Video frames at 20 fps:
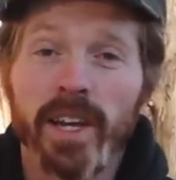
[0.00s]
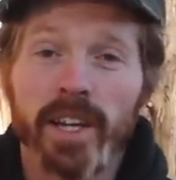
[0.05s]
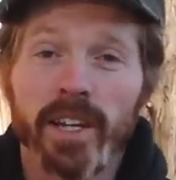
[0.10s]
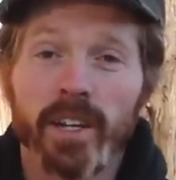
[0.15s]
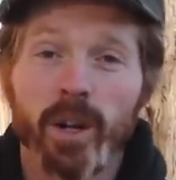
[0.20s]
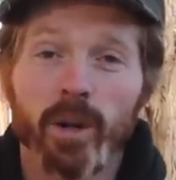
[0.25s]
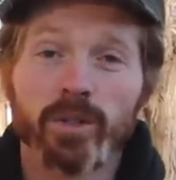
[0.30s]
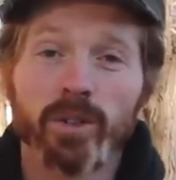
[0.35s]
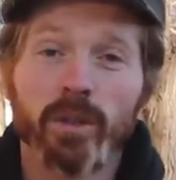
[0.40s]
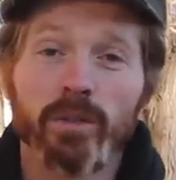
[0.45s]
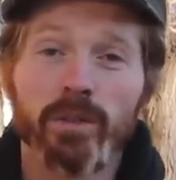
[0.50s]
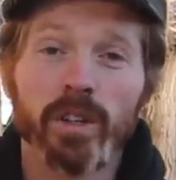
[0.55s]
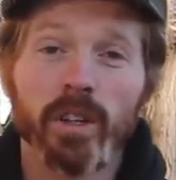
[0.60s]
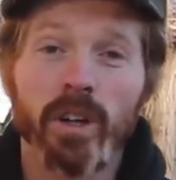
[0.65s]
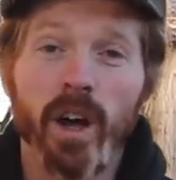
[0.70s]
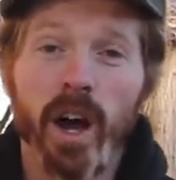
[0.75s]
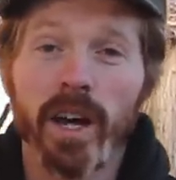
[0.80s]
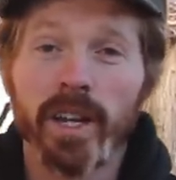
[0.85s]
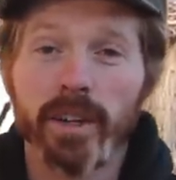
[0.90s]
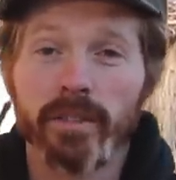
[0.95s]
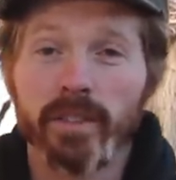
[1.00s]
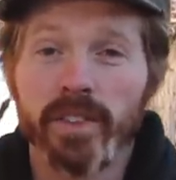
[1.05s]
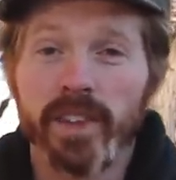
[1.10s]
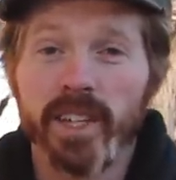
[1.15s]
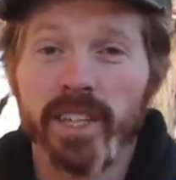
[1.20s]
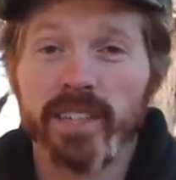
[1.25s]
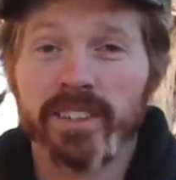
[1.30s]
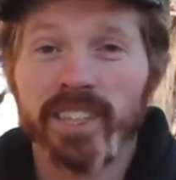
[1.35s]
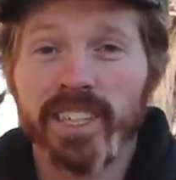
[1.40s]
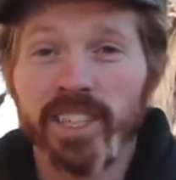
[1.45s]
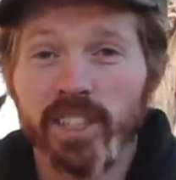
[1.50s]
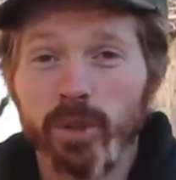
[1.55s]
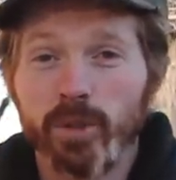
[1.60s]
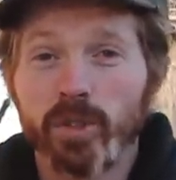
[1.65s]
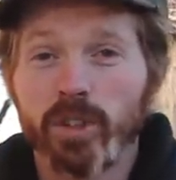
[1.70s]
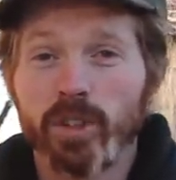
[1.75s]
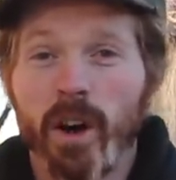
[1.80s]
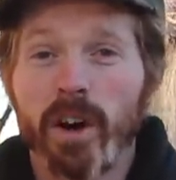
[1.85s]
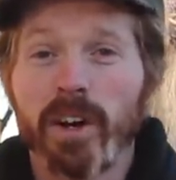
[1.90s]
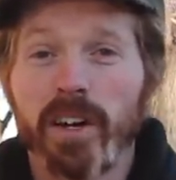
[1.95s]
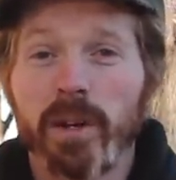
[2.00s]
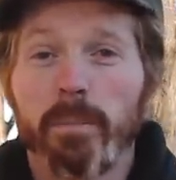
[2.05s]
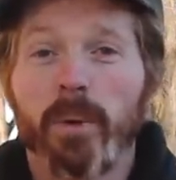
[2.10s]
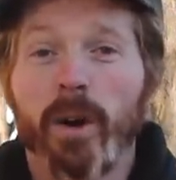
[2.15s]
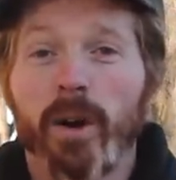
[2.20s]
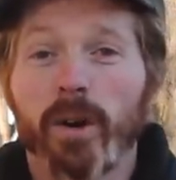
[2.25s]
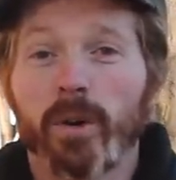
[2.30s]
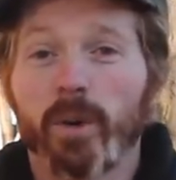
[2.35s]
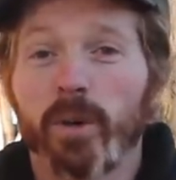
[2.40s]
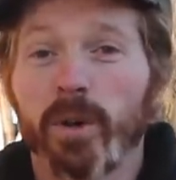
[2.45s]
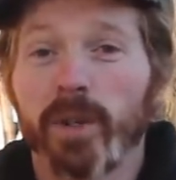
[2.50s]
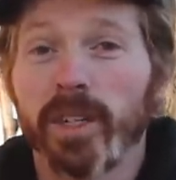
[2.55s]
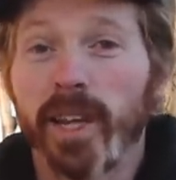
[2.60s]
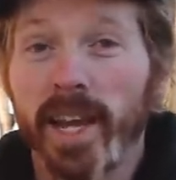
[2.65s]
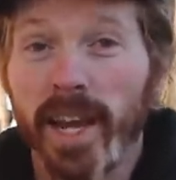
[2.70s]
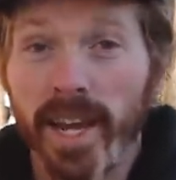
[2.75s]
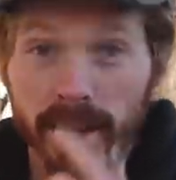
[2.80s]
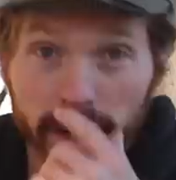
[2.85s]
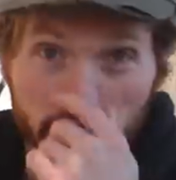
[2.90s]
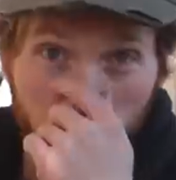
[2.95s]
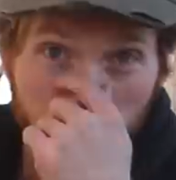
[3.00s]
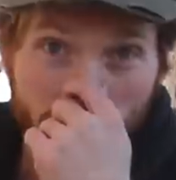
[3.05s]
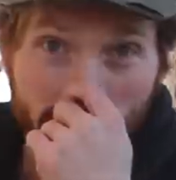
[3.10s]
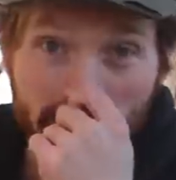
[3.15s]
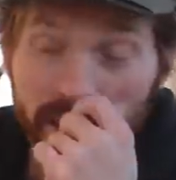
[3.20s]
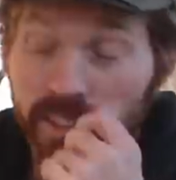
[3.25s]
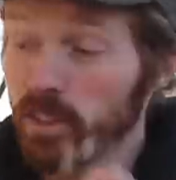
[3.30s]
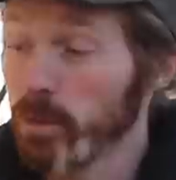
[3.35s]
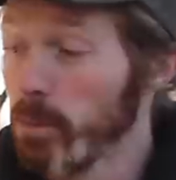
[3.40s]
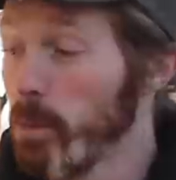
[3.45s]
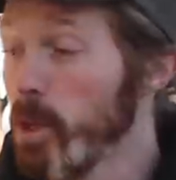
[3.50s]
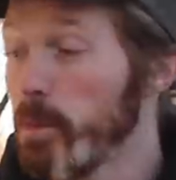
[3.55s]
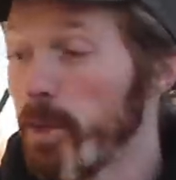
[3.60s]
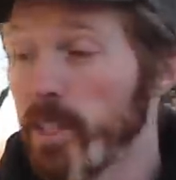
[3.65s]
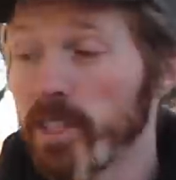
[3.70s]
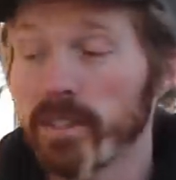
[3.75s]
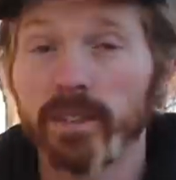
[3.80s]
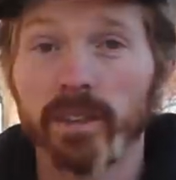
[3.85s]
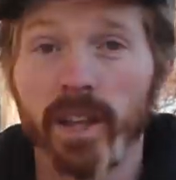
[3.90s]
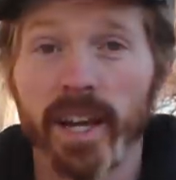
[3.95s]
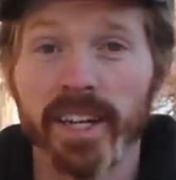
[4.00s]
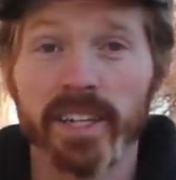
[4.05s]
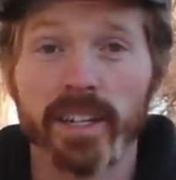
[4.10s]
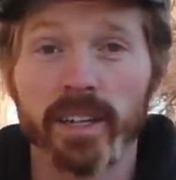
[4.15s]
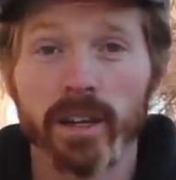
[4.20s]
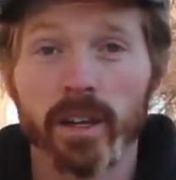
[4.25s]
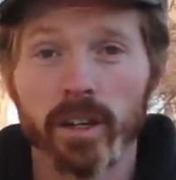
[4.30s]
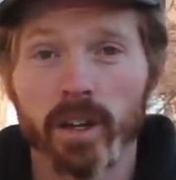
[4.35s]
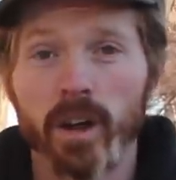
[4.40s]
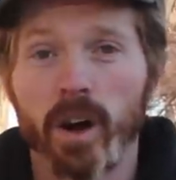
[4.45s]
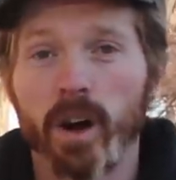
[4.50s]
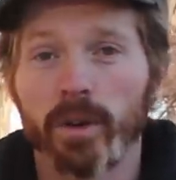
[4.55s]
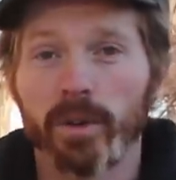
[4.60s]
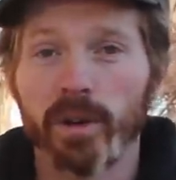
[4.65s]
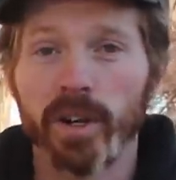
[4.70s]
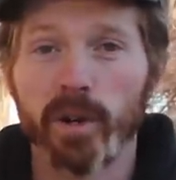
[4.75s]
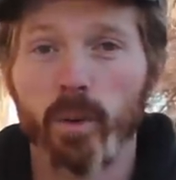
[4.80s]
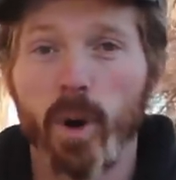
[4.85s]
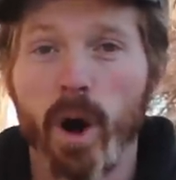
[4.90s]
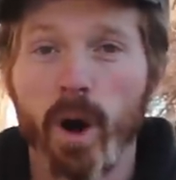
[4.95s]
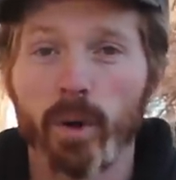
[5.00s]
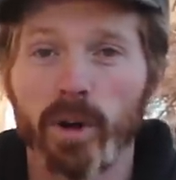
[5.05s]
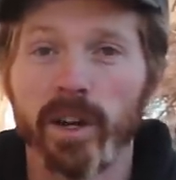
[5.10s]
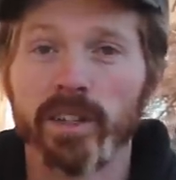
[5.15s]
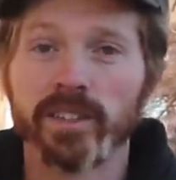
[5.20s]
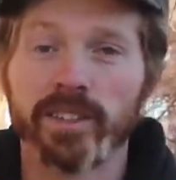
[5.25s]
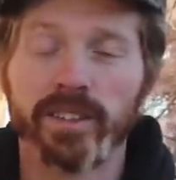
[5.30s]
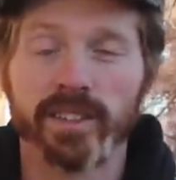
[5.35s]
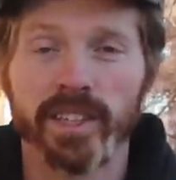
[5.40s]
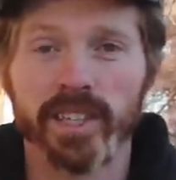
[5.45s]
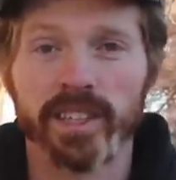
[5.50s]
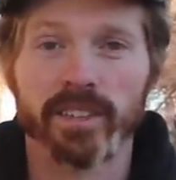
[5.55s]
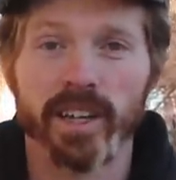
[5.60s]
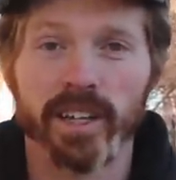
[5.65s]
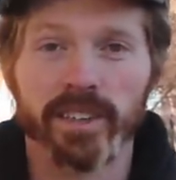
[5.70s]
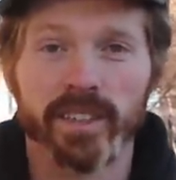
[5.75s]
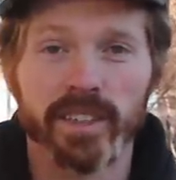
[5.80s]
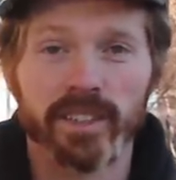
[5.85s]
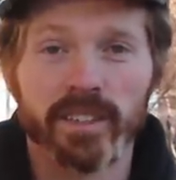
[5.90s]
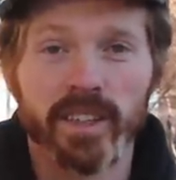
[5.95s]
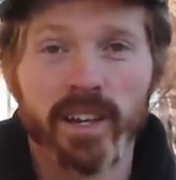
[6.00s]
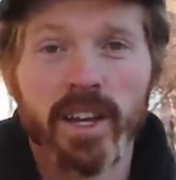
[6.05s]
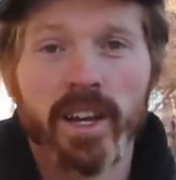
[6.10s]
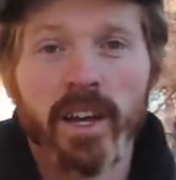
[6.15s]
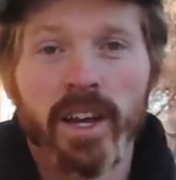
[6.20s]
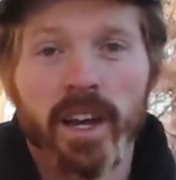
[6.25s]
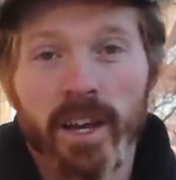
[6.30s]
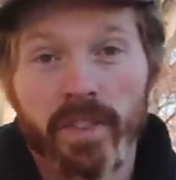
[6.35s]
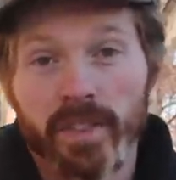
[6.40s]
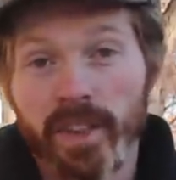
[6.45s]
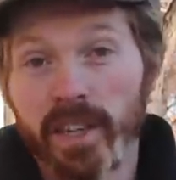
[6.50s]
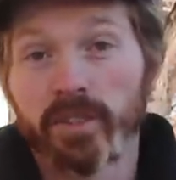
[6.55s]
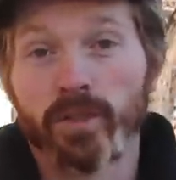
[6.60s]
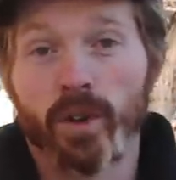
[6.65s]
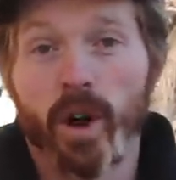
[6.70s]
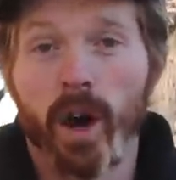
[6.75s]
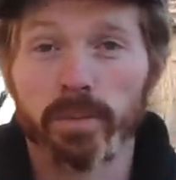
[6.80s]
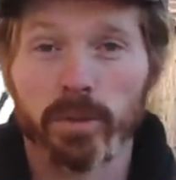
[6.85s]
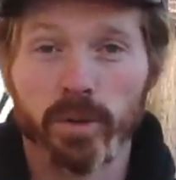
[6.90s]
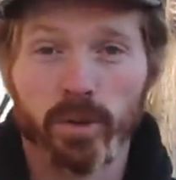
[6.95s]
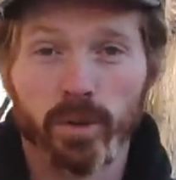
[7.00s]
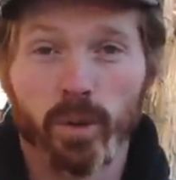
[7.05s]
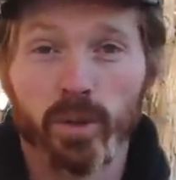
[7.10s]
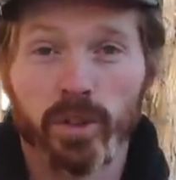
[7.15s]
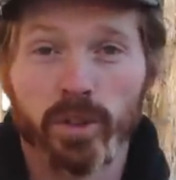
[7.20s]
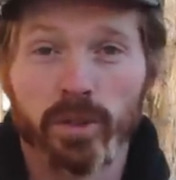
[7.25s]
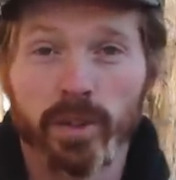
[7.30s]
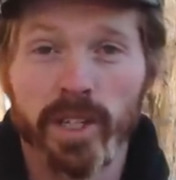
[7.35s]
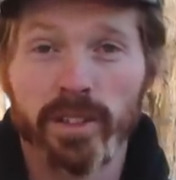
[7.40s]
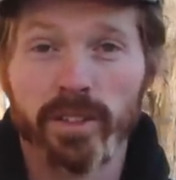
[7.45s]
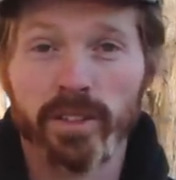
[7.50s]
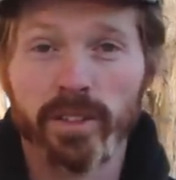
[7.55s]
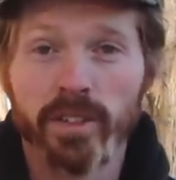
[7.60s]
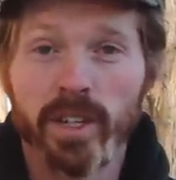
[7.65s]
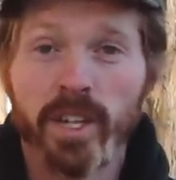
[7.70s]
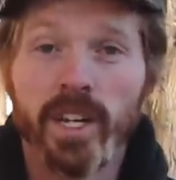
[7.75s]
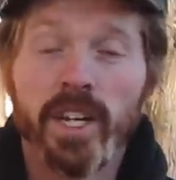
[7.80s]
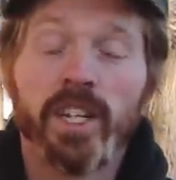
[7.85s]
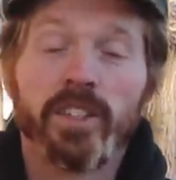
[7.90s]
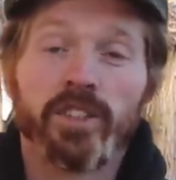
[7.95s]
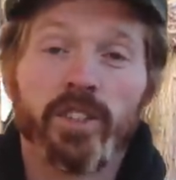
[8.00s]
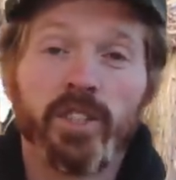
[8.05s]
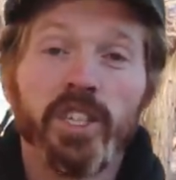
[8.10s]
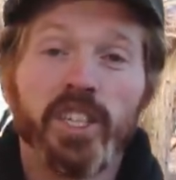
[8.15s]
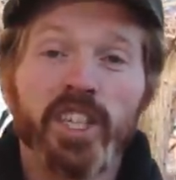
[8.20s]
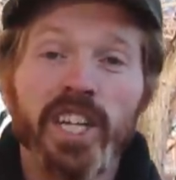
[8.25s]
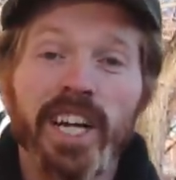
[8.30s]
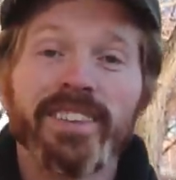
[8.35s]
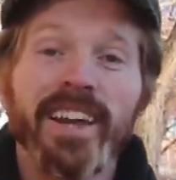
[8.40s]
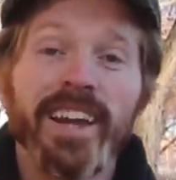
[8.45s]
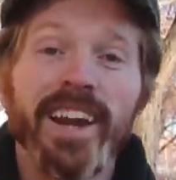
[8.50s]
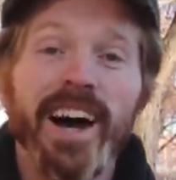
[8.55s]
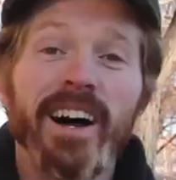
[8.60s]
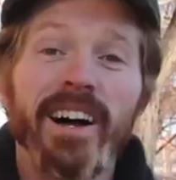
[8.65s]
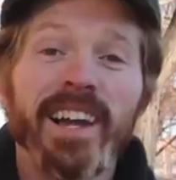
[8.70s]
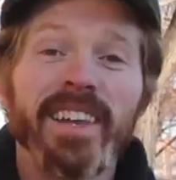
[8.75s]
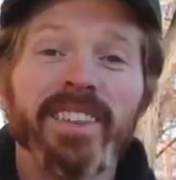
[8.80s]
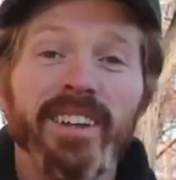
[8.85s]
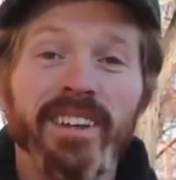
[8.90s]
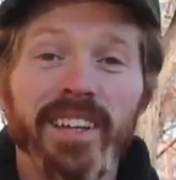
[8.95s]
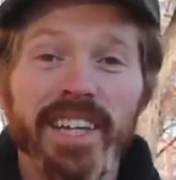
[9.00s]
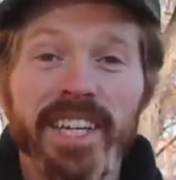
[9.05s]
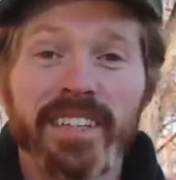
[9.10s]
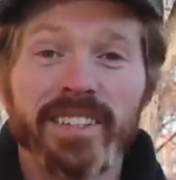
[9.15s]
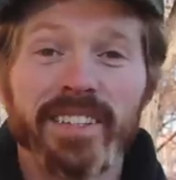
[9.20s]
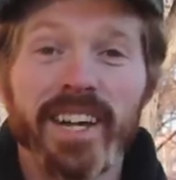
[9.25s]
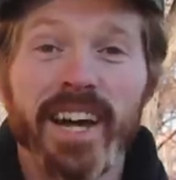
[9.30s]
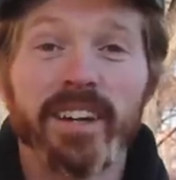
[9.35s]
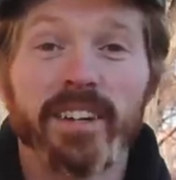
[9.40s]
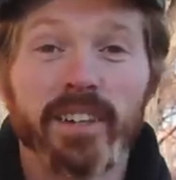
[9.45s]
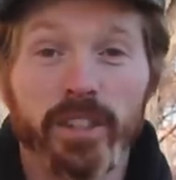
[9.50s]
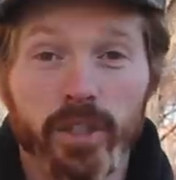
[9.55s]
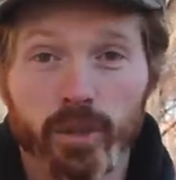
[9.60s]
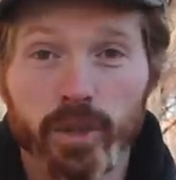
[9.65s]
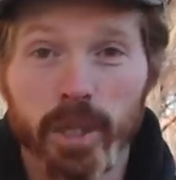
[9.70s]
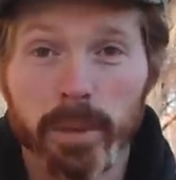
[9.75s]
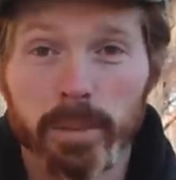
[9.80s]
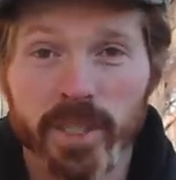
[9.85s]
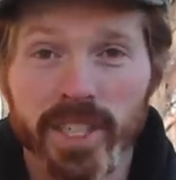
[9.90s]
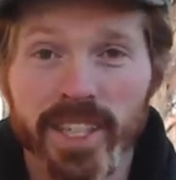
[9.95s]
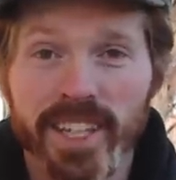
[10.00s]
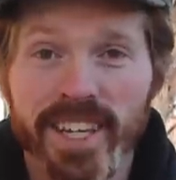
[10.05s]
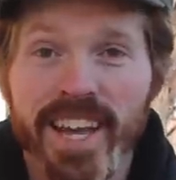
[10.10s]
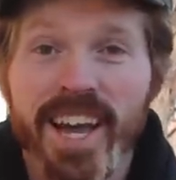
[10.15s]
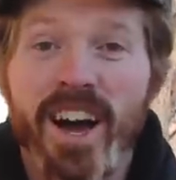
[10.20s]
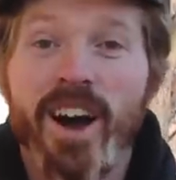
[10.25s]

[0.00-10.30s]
it goes over a lot of different things to get you started in parkouring and, and master movements like conquering wall runs and things like this and things for obstacle course races. So you can check that out in the link down in the description.